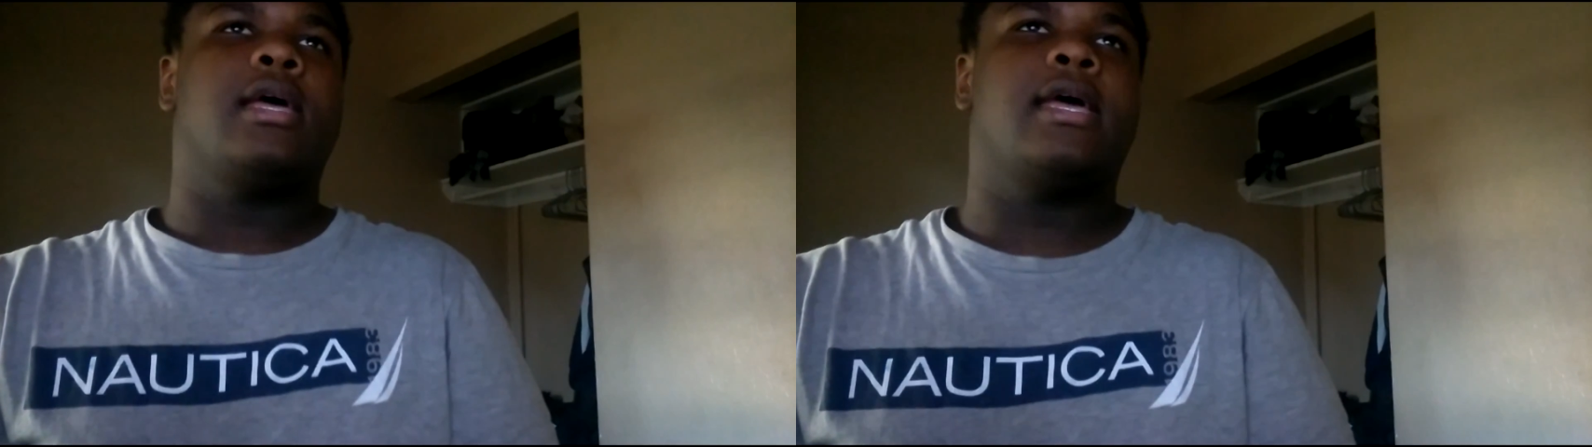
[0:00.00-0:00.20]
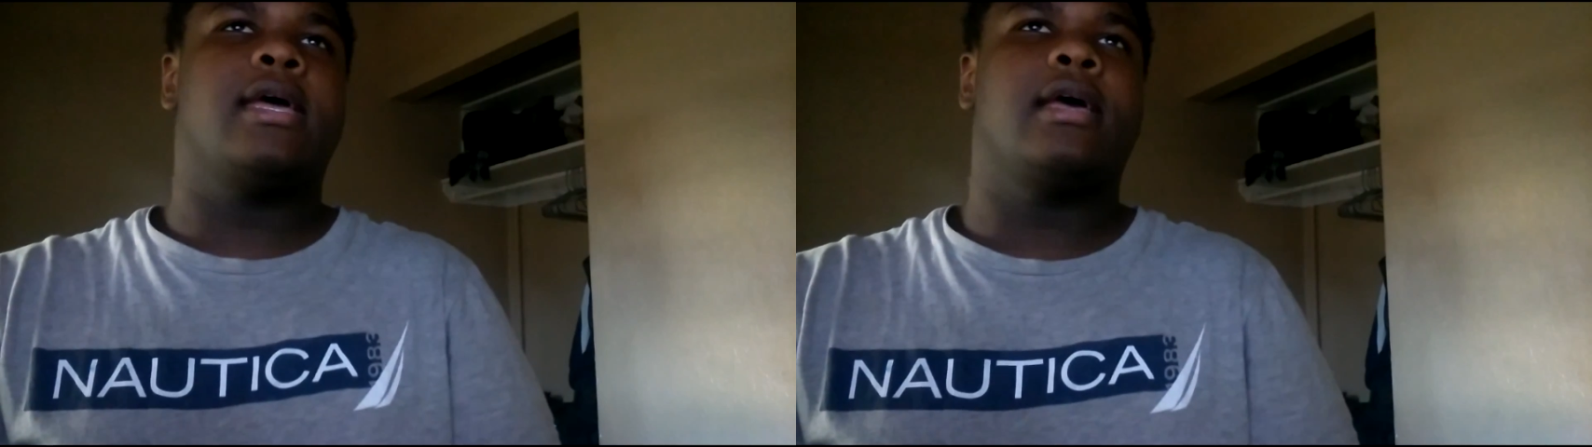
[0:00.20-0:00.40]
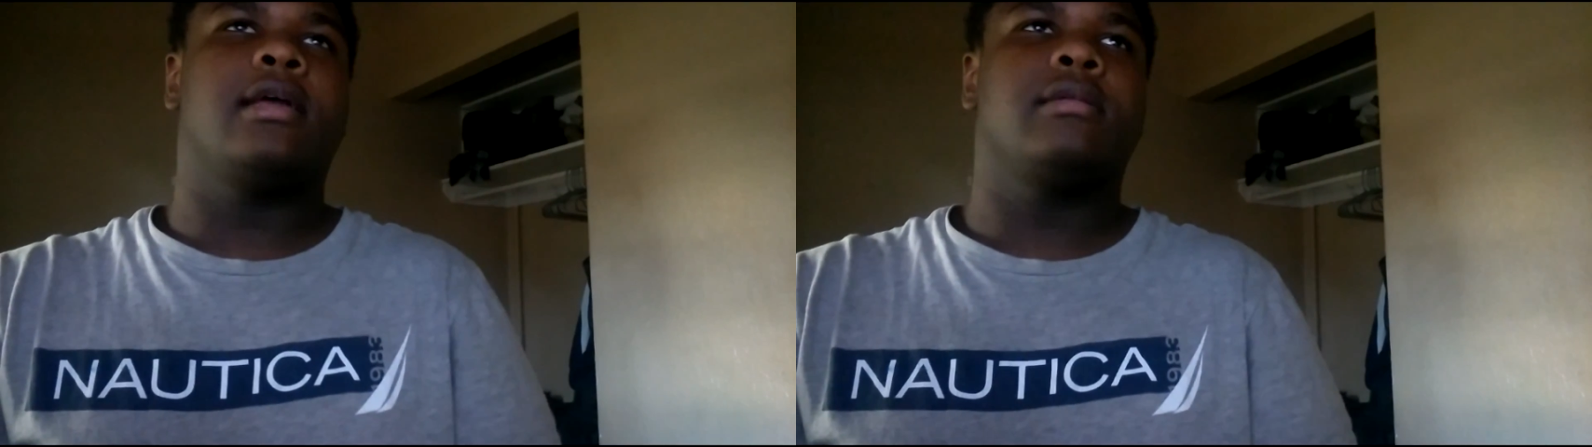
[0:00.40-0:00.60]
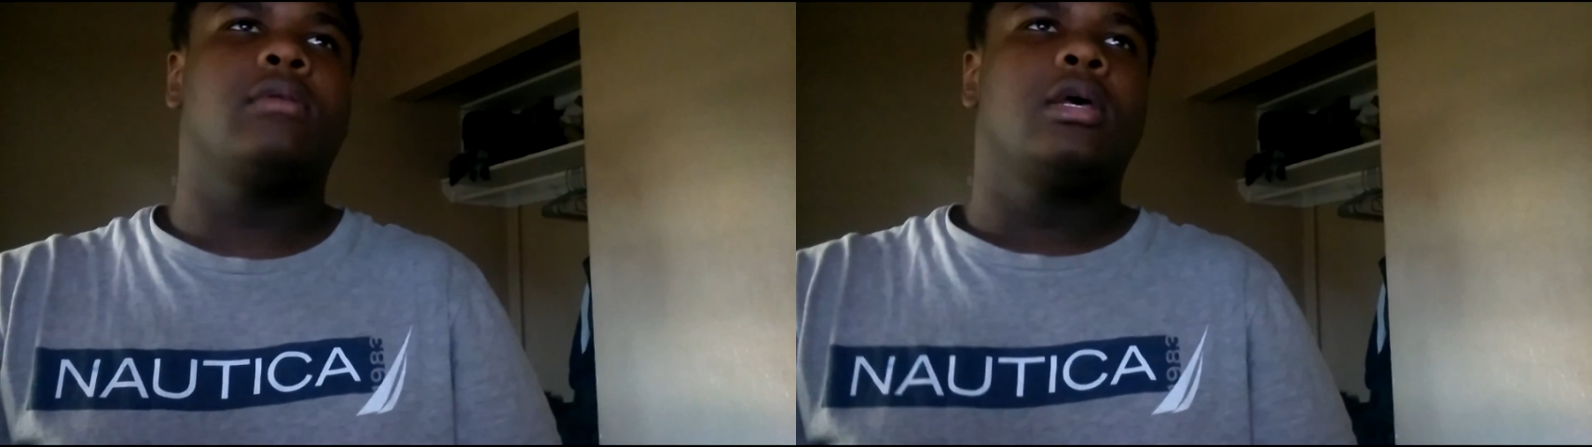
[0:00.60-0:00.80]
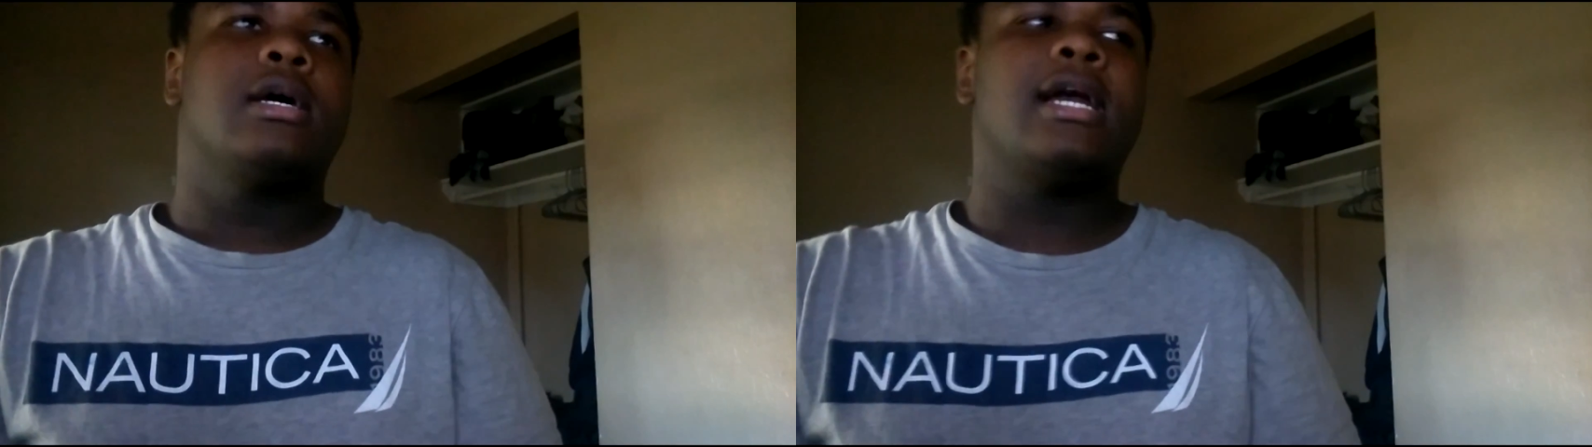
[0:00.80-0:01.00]

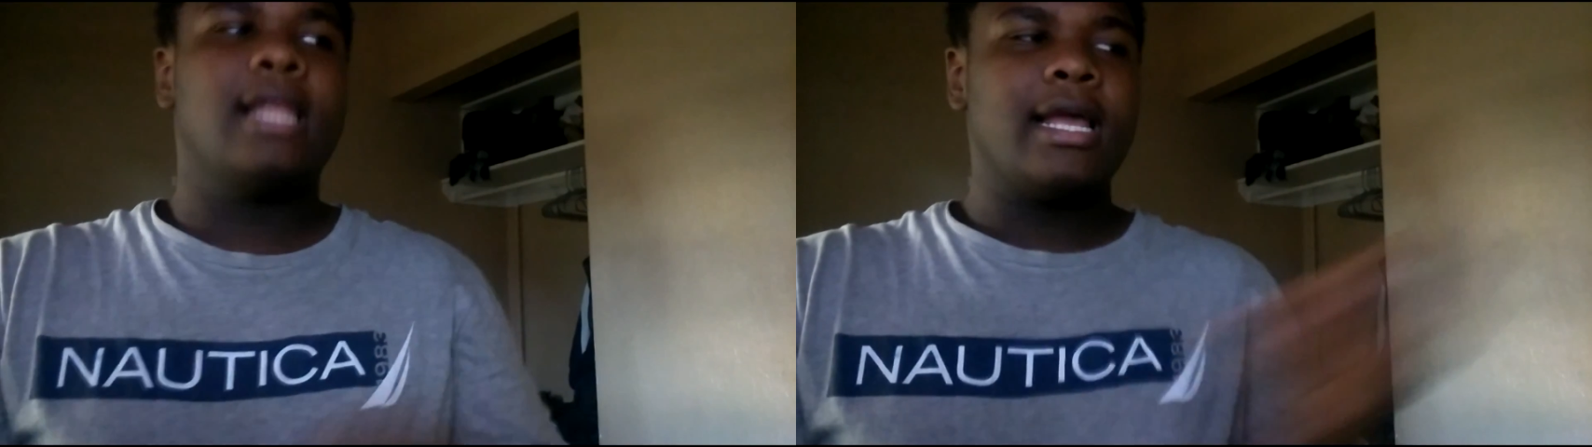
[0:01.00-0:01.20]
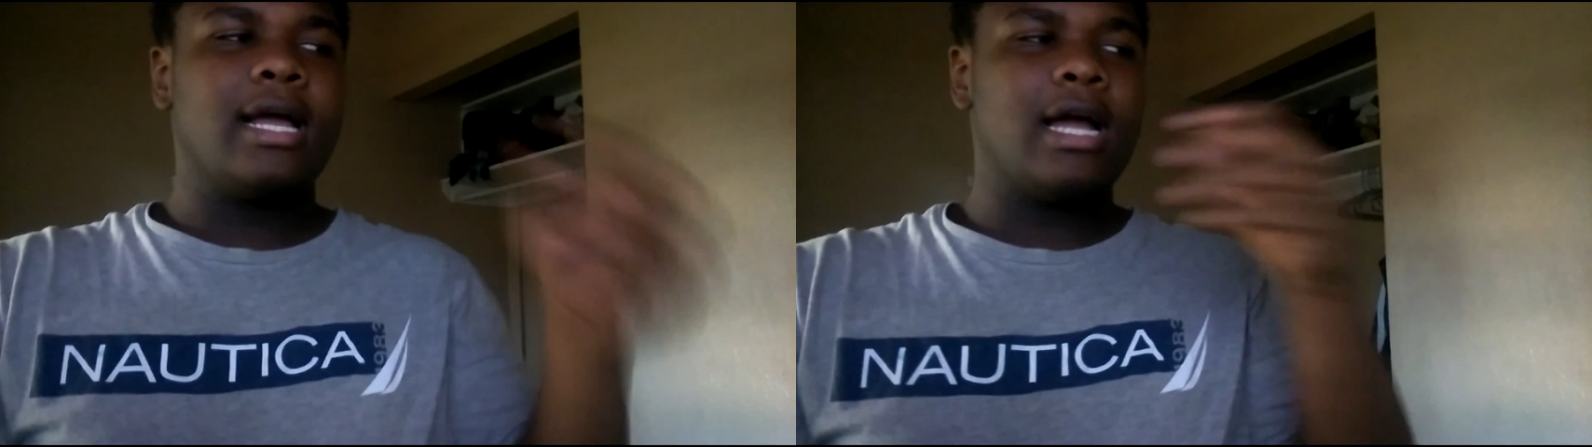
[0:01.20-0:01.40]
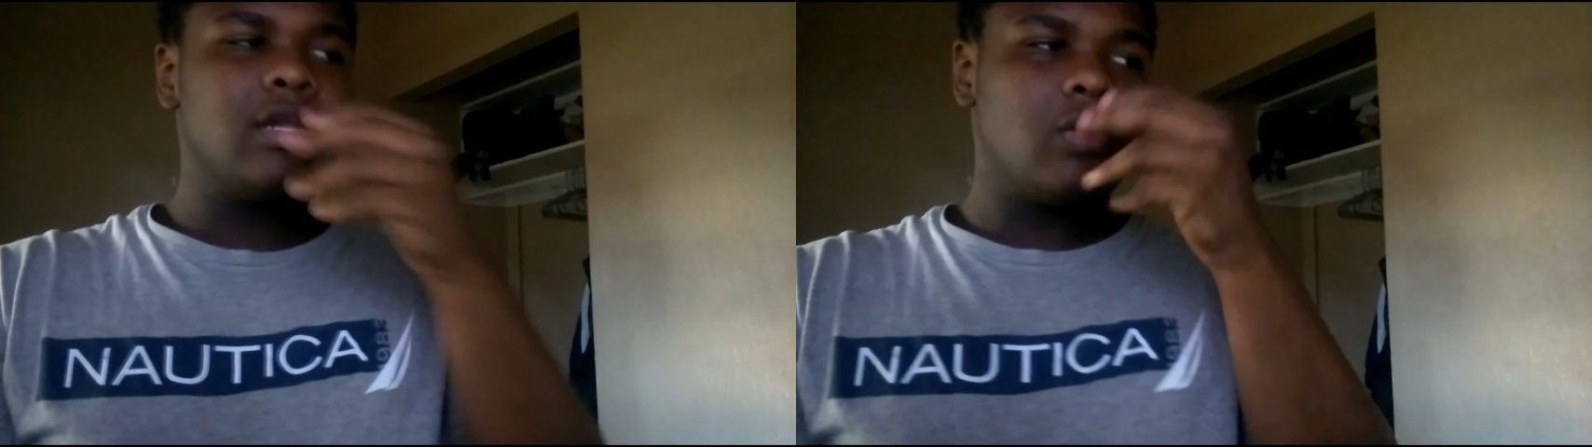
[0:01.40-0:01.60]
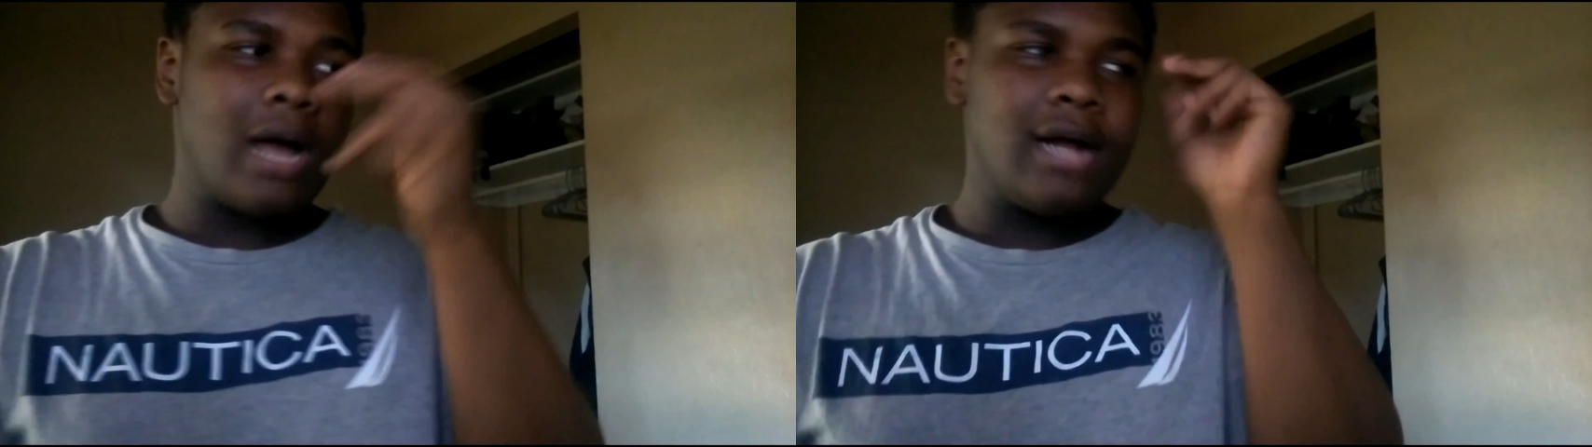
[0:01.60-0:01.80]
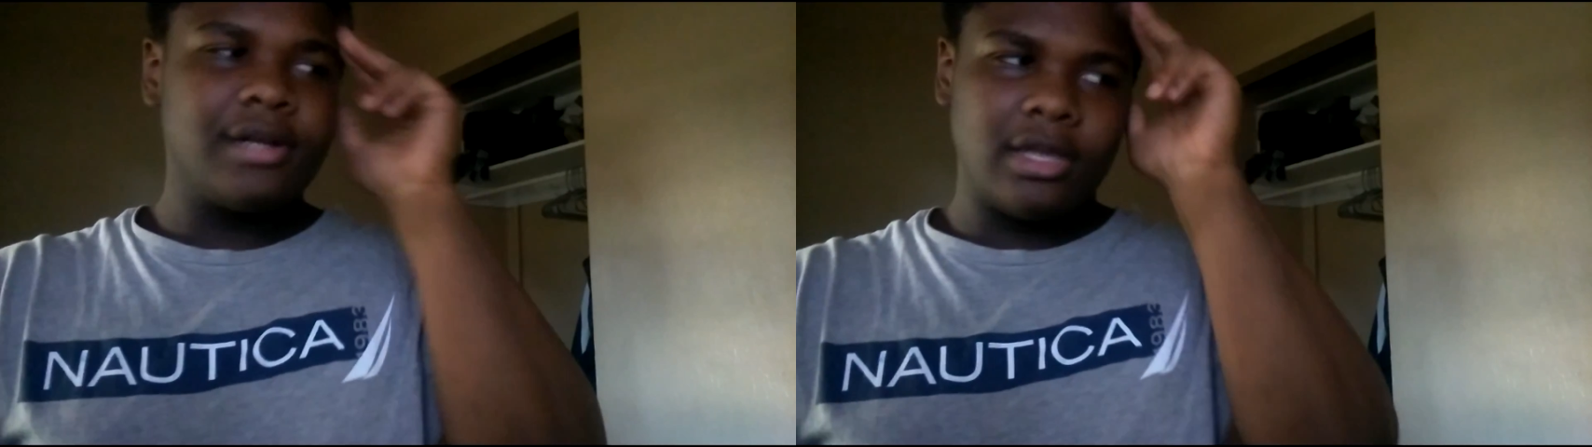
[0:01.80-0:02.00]
and I know how